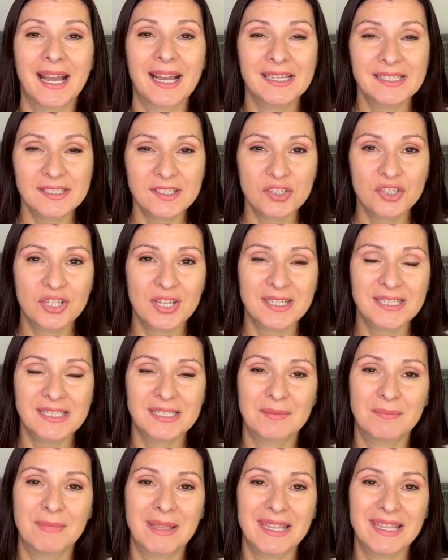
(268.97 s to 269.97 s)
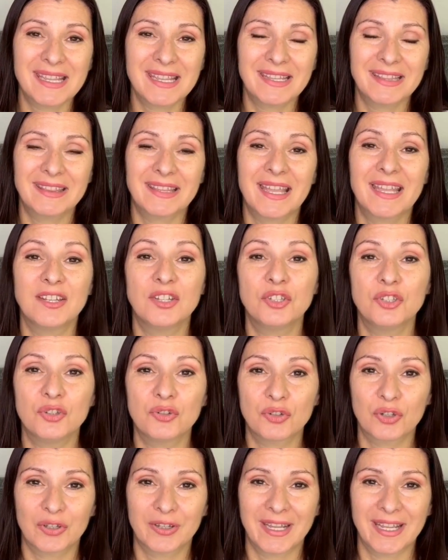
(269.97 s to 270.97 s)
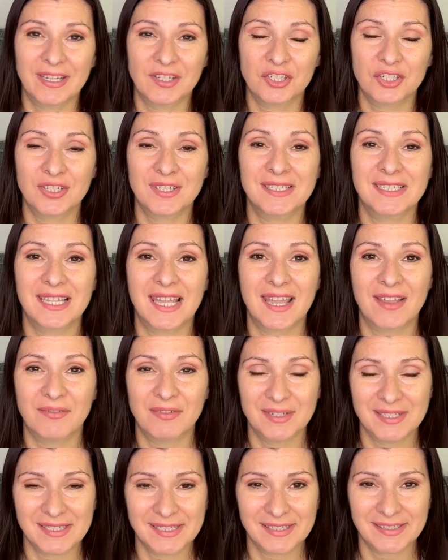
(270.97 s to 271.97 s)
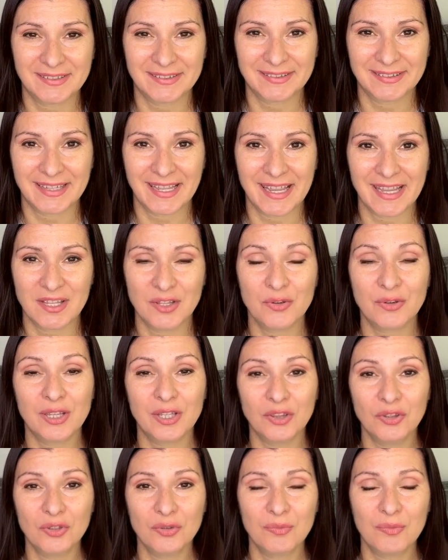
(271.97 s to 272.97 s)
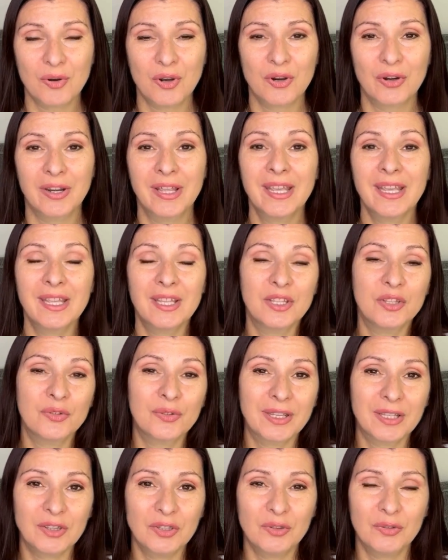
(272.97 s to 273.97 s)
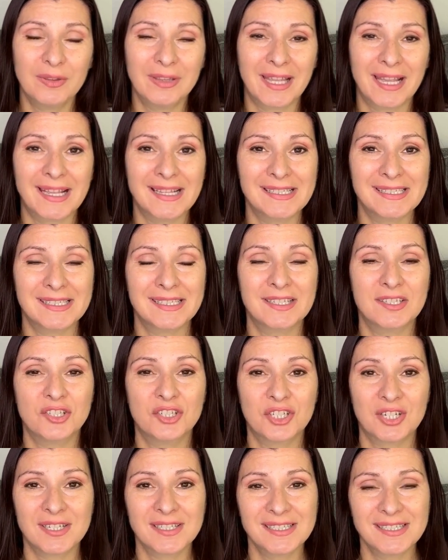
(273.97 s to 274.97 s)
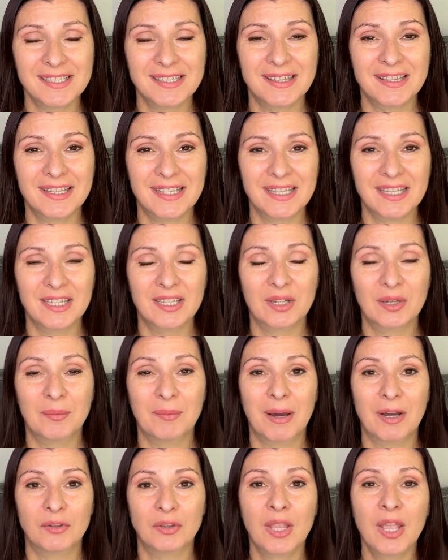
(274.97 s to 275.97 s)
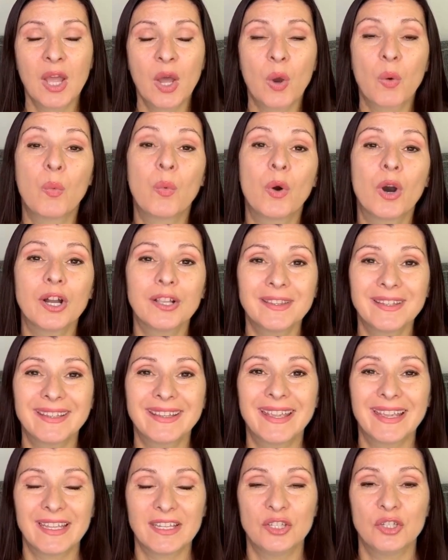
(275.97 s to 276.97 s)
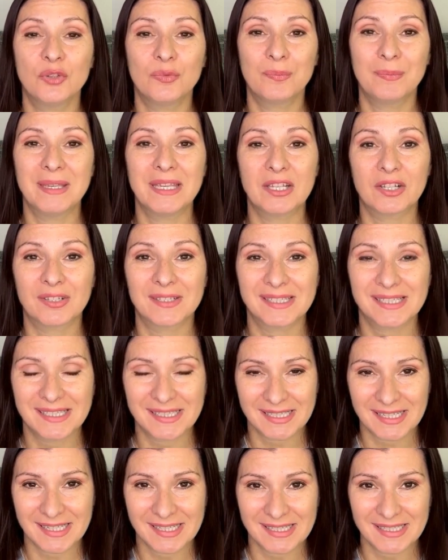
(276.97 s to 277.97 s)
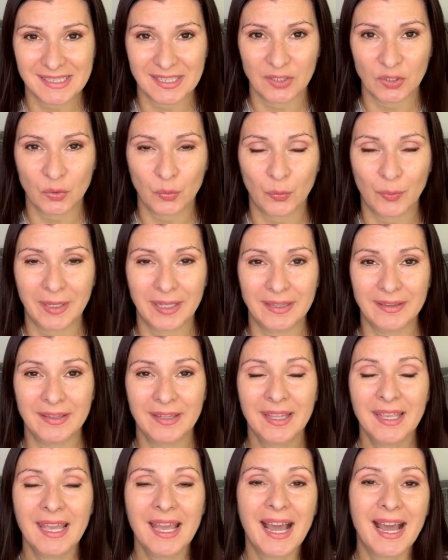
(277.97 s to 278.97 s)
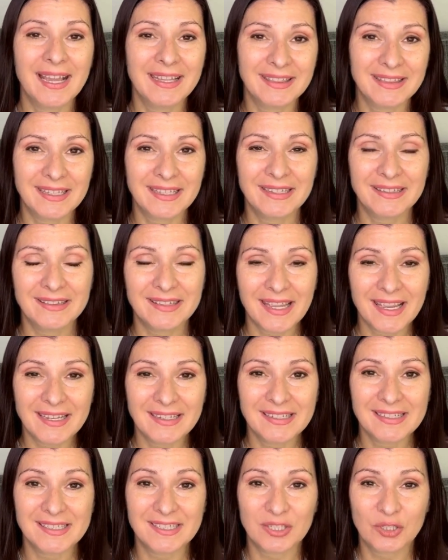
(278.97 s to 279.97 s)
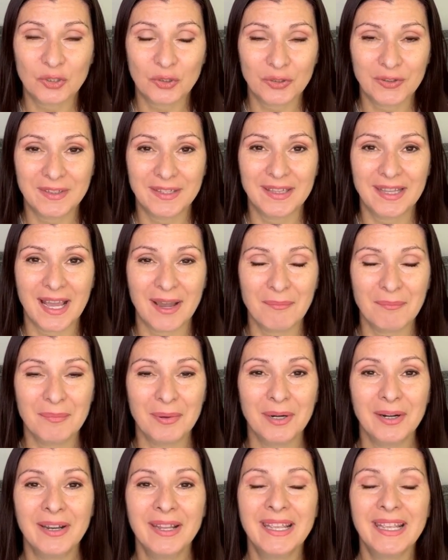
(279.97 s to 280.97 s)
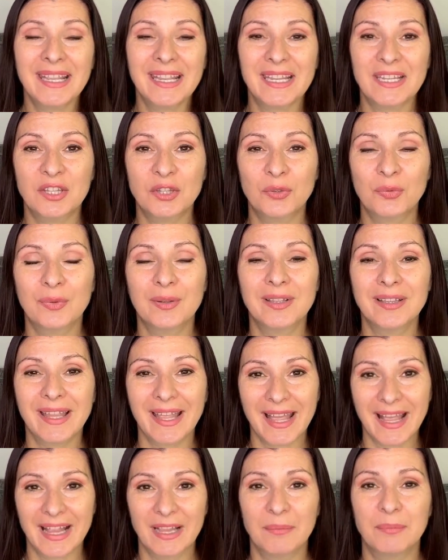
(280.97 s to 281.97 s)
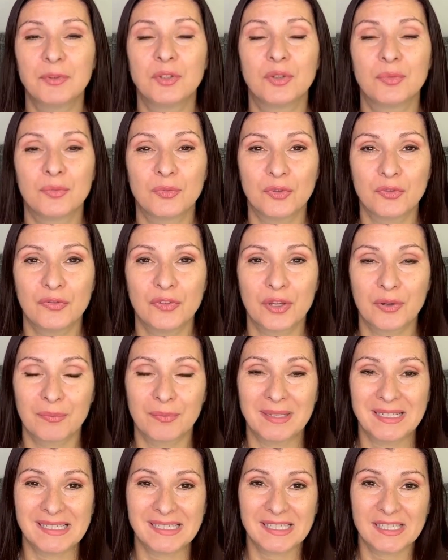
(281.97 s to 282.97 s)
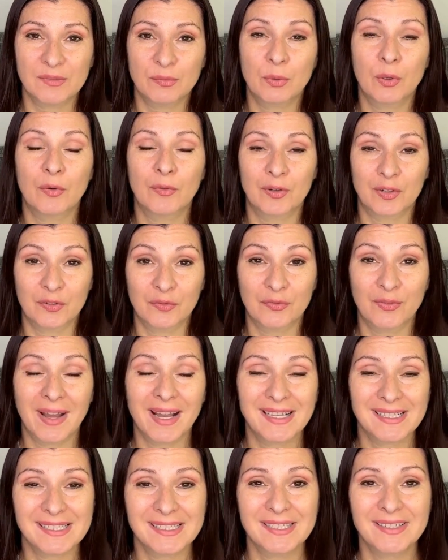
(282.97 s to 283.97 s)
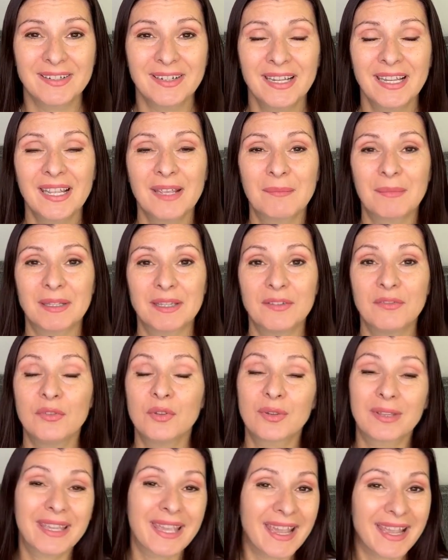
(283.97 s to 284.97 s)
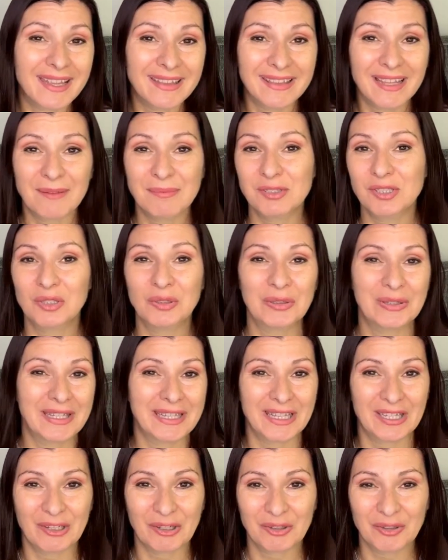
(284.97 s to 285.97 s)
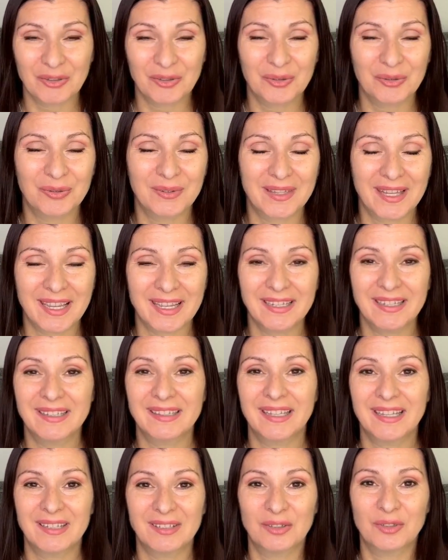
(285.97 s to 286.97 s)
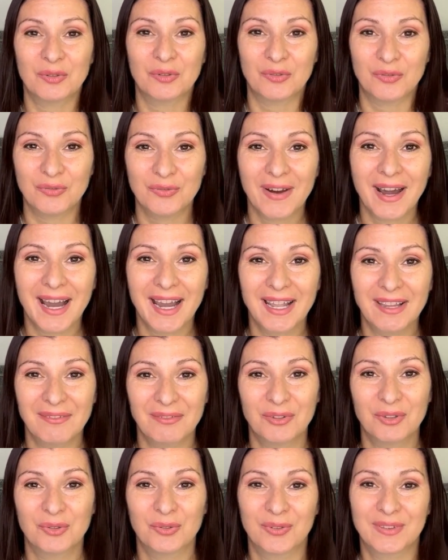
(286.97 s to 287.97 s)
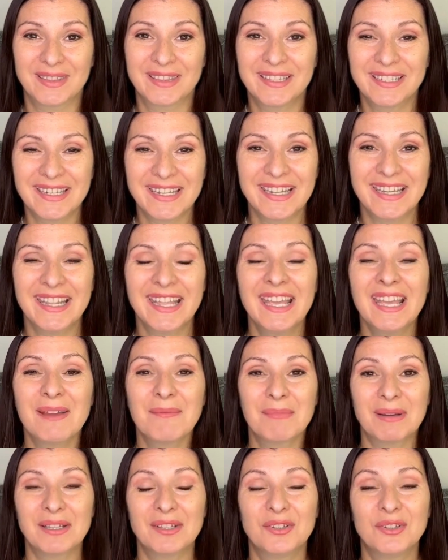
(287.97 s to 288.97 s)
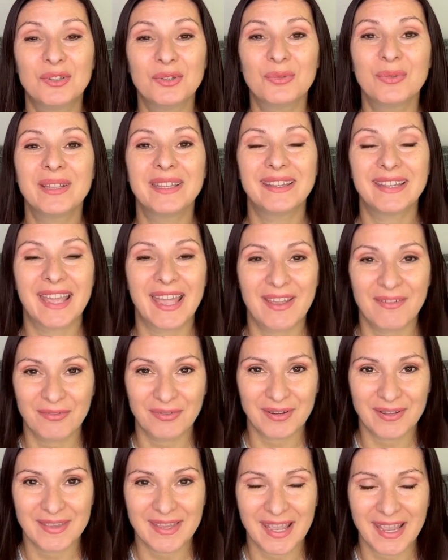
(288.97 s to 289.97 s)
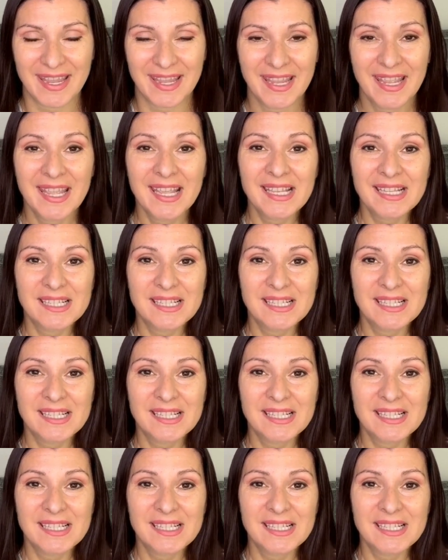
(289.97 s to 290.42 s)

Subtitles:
I suggest making 10 new connections every single day. You can do more, you can do less. Just think about what can you be consistent with. I think 10 is a good number. It will help to move your business forward faster. But if you absolutely cannot do 10, then do 5, do 3, but do it every day.